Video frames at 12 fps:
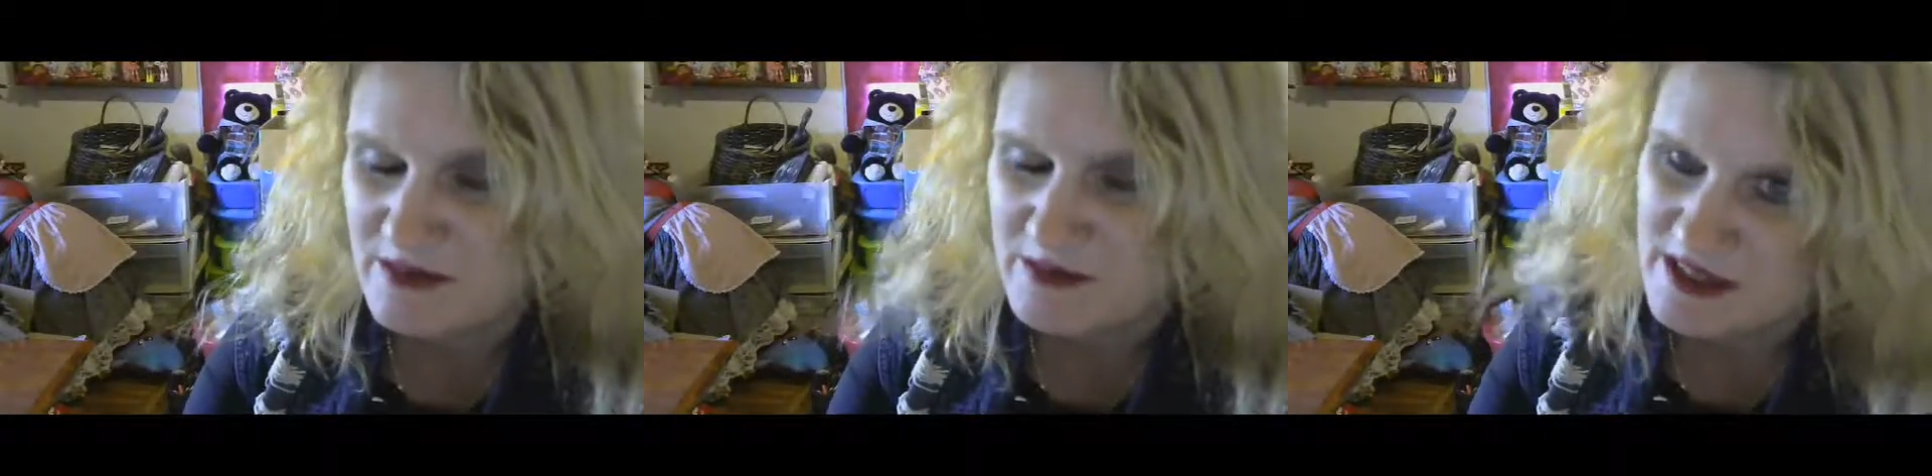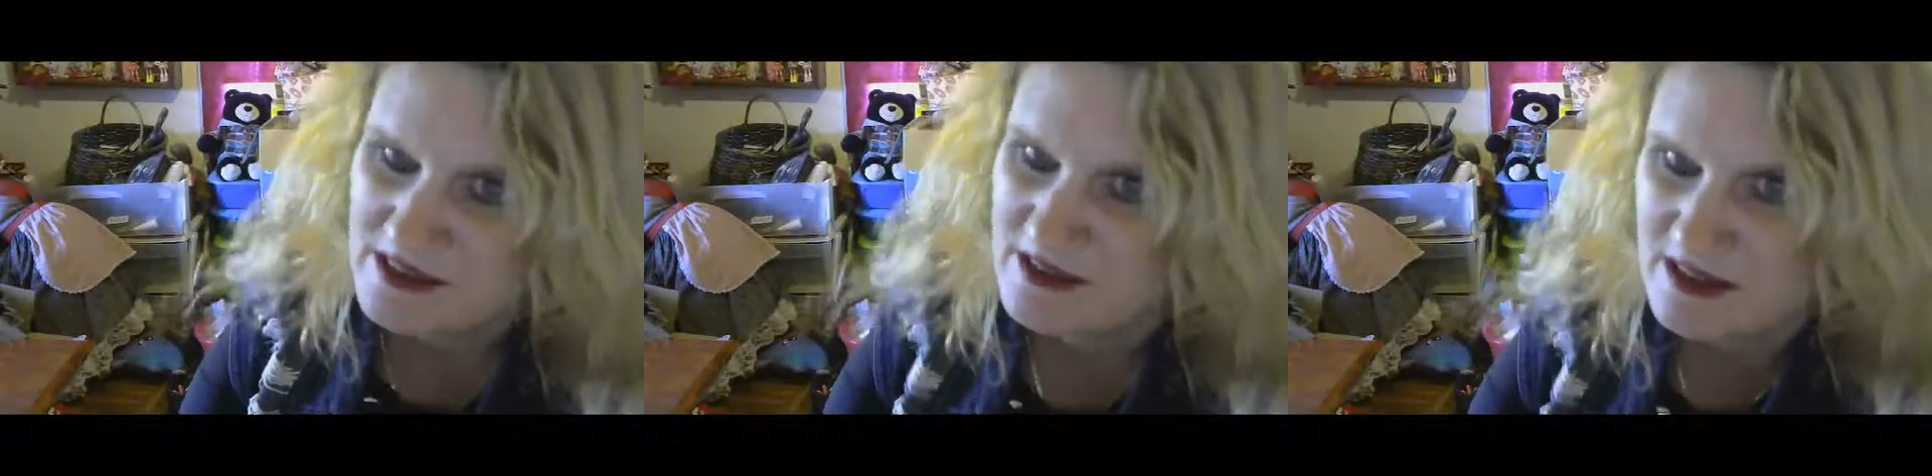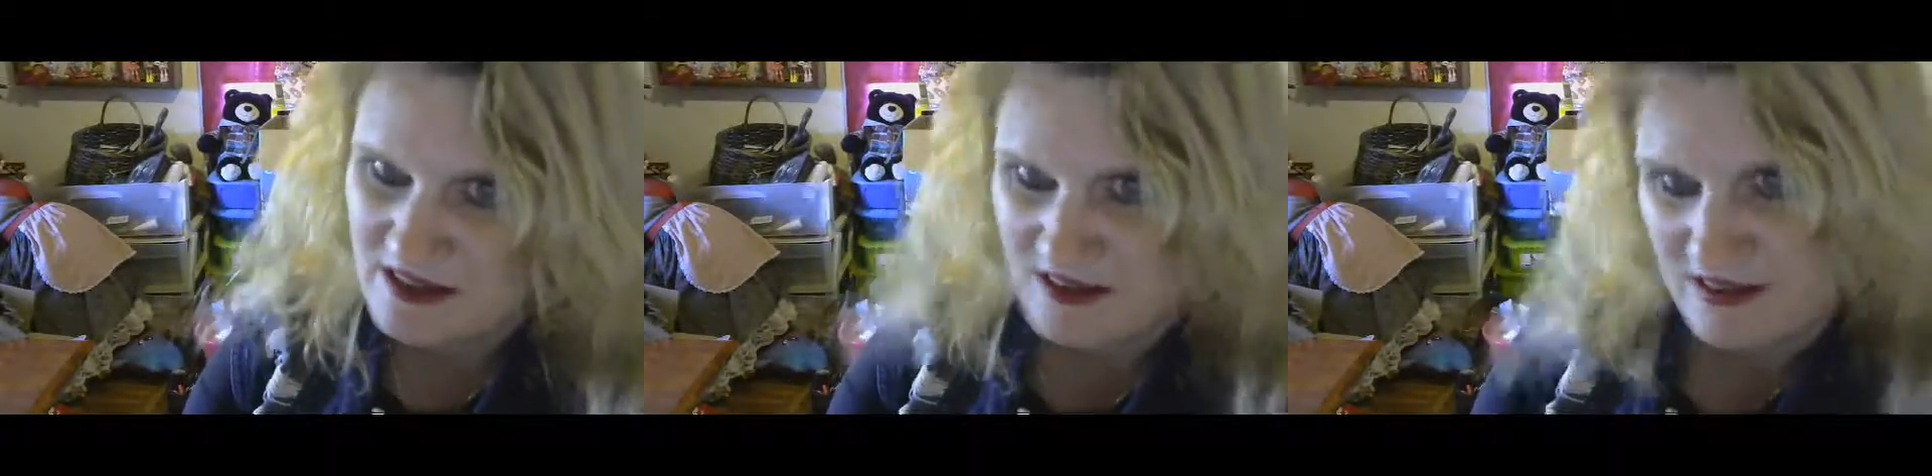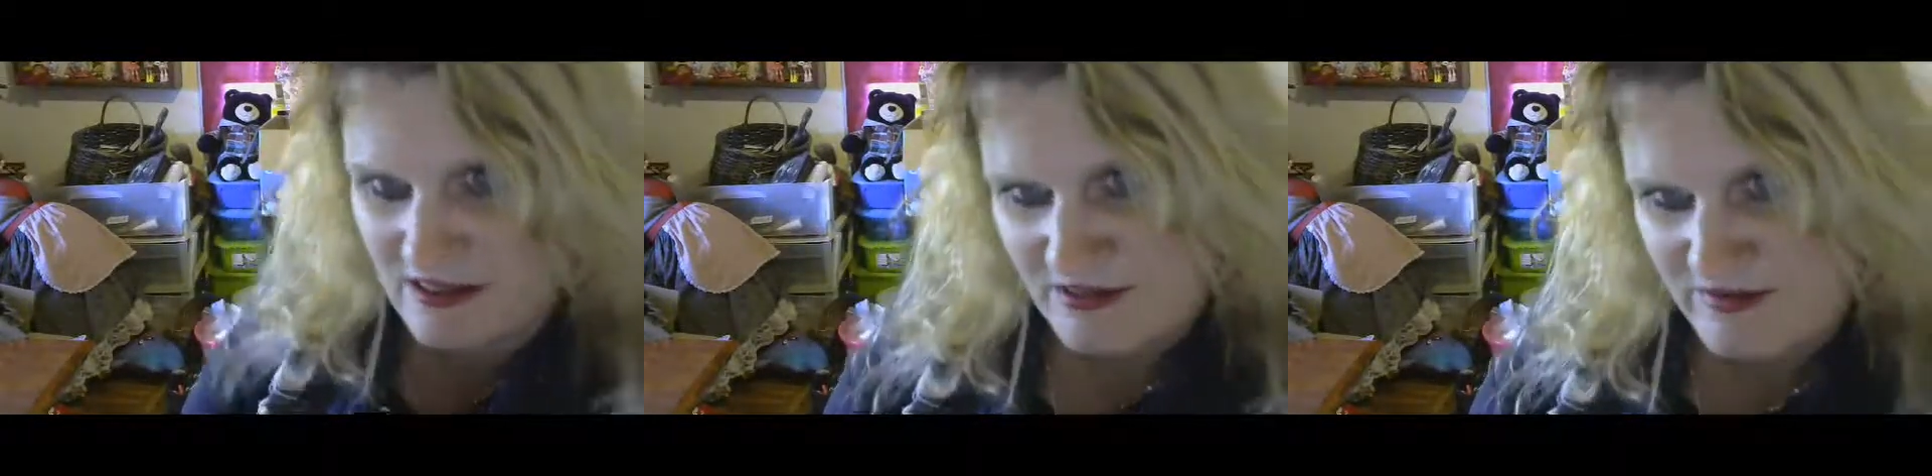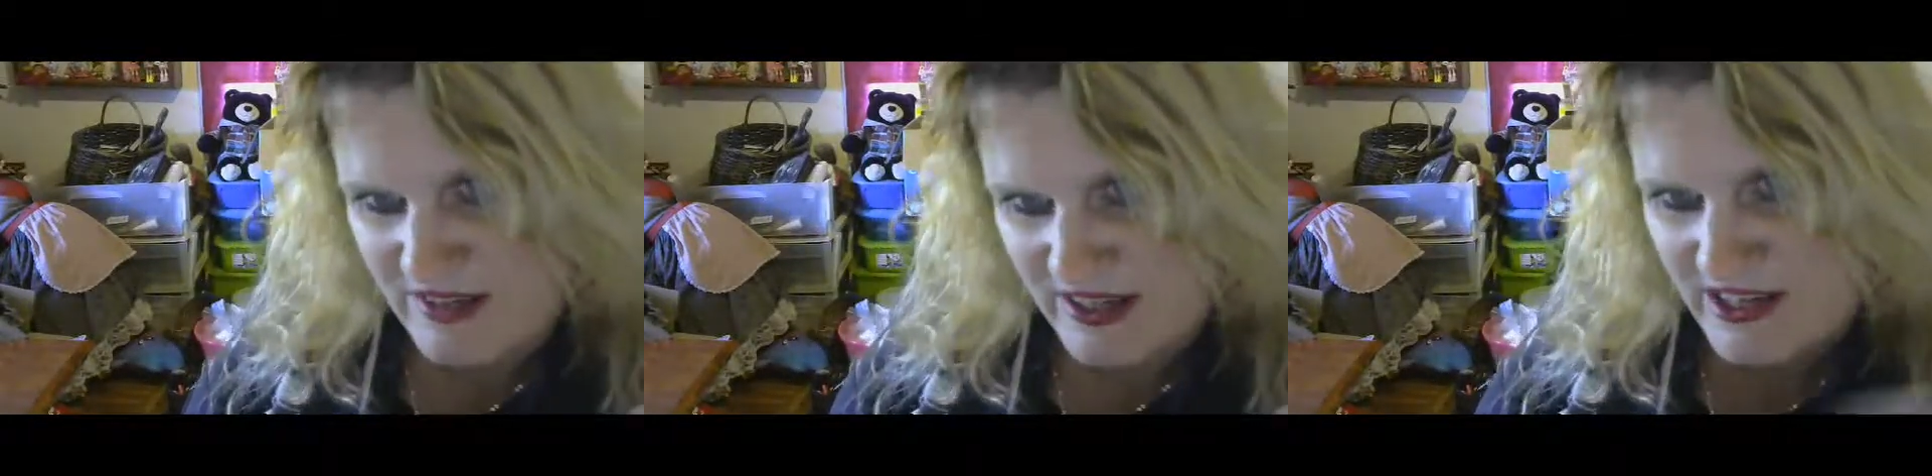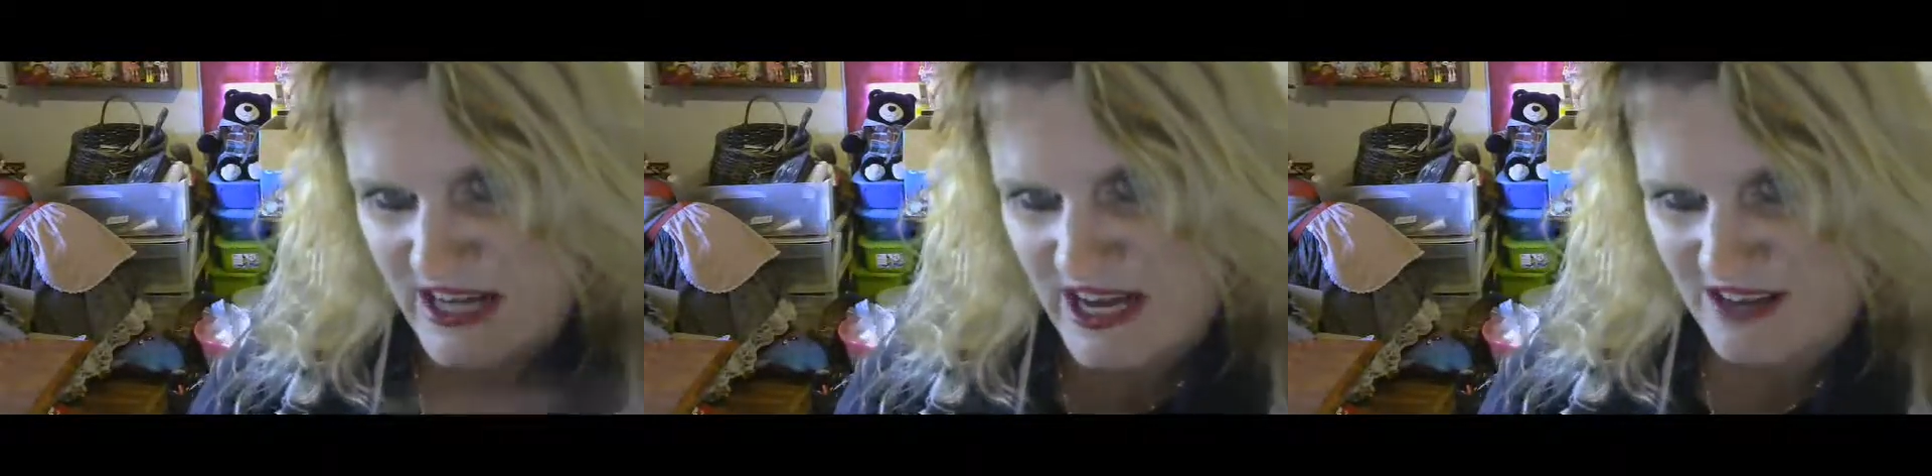but figure it
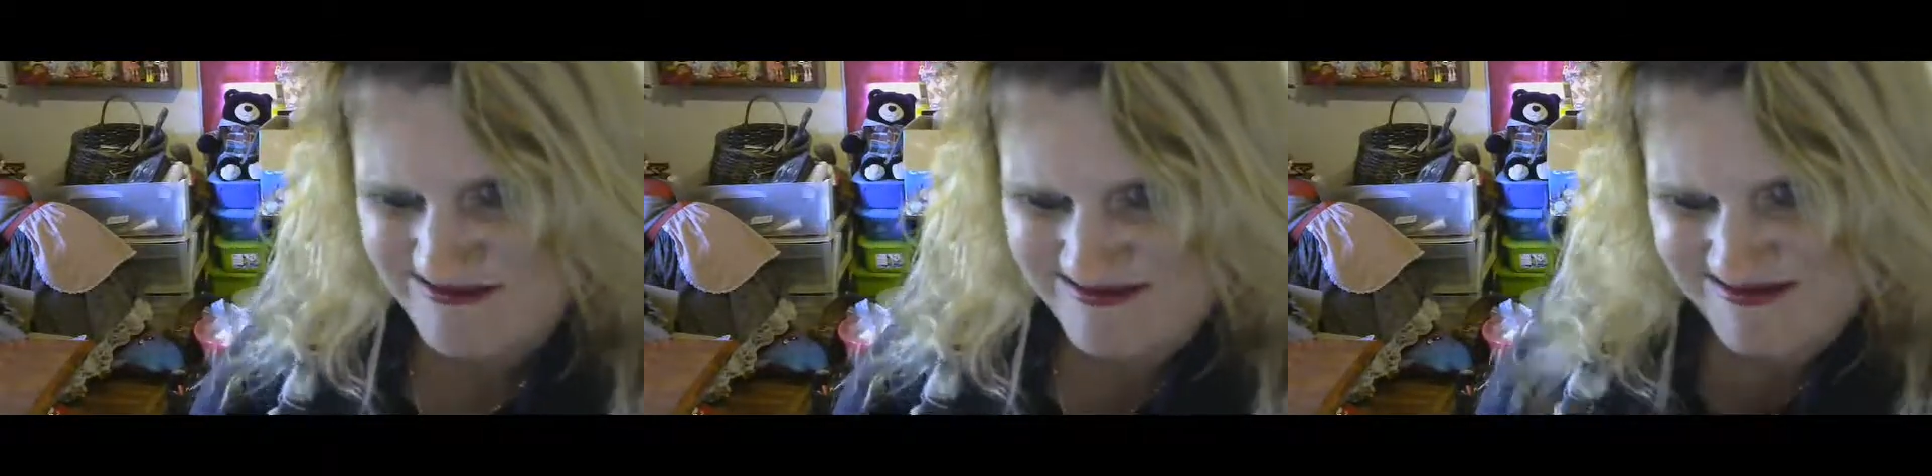out.